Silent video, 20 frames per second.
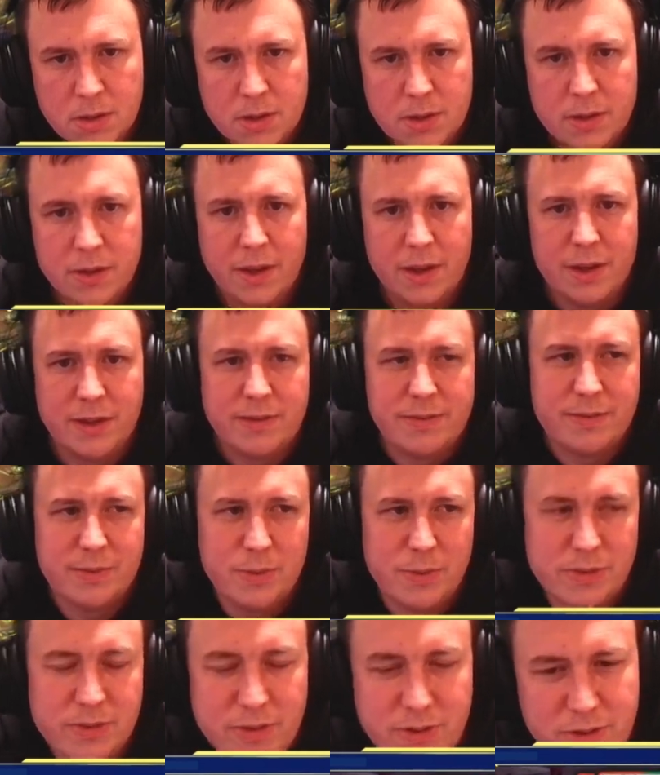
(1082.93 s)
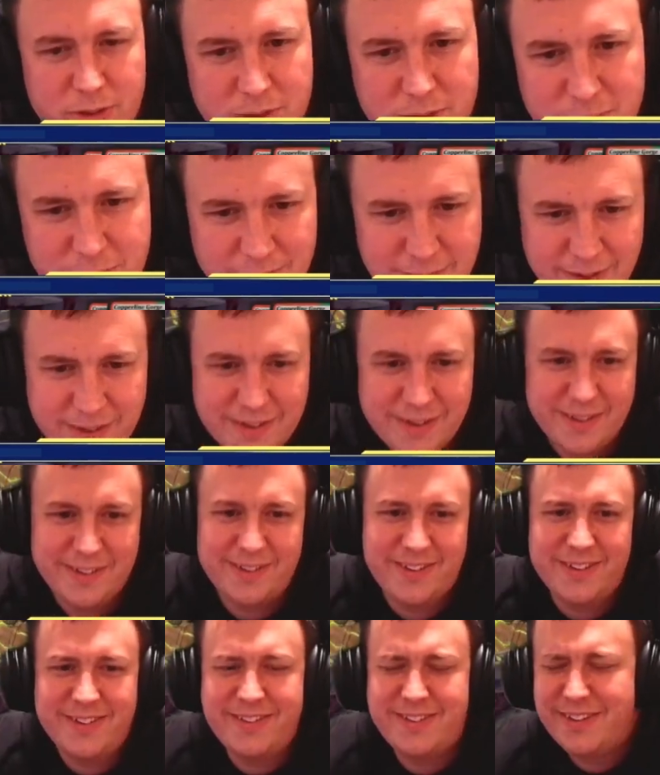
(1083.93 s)
That's what to do.
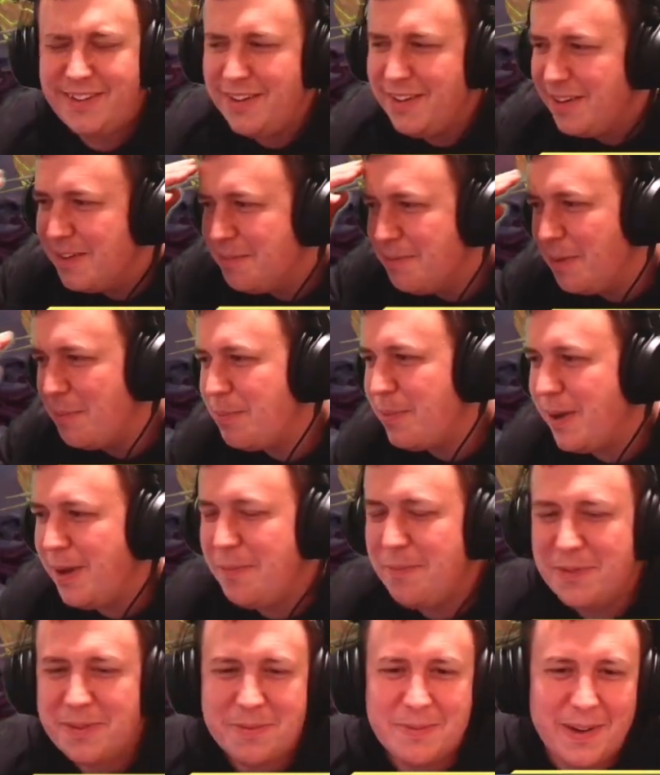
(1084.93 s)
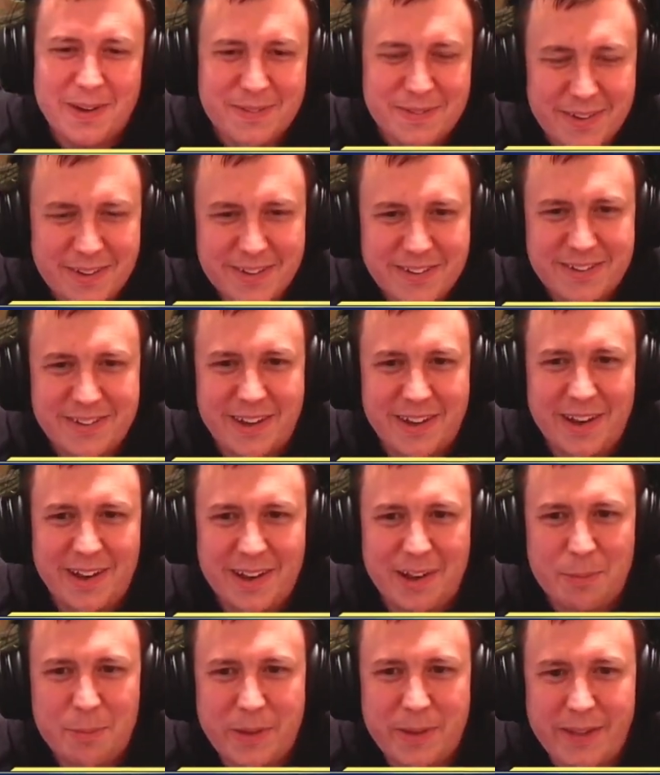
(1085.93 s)
Just my brain was malfunctioning a
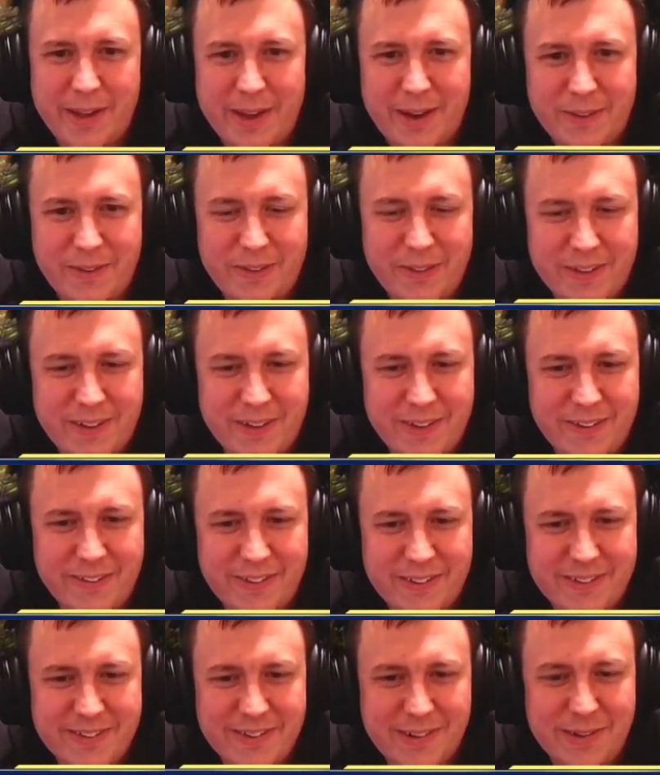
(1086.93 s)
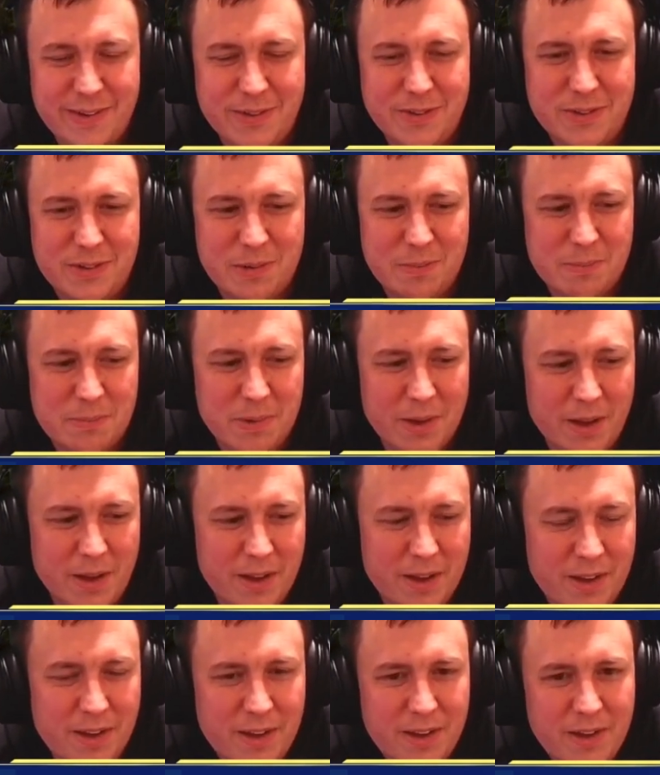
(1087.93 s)
little bit there on the solution, but
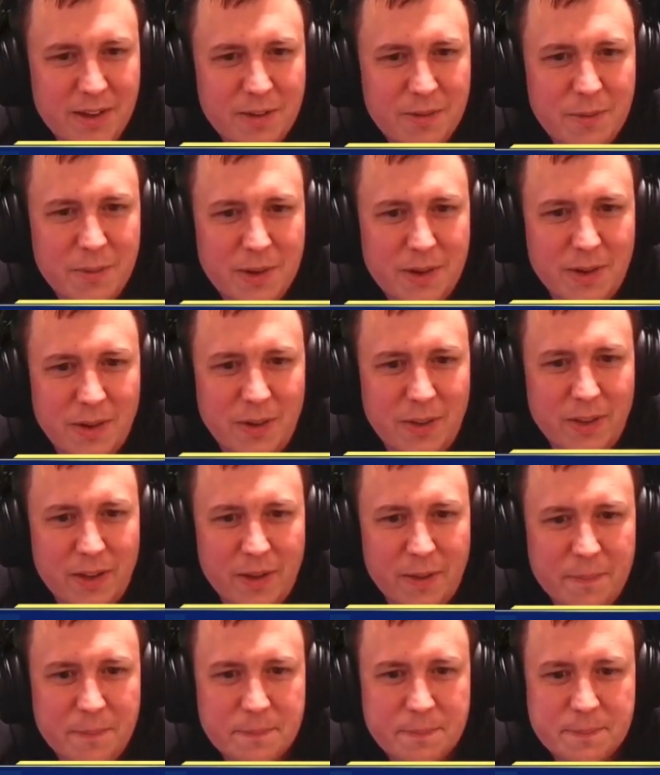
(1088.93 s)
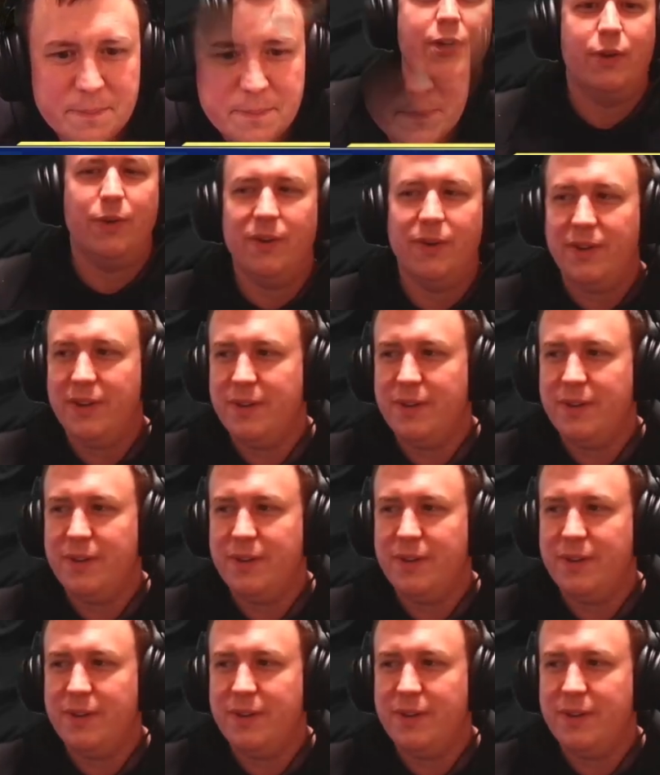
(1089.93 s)
we got there. All right.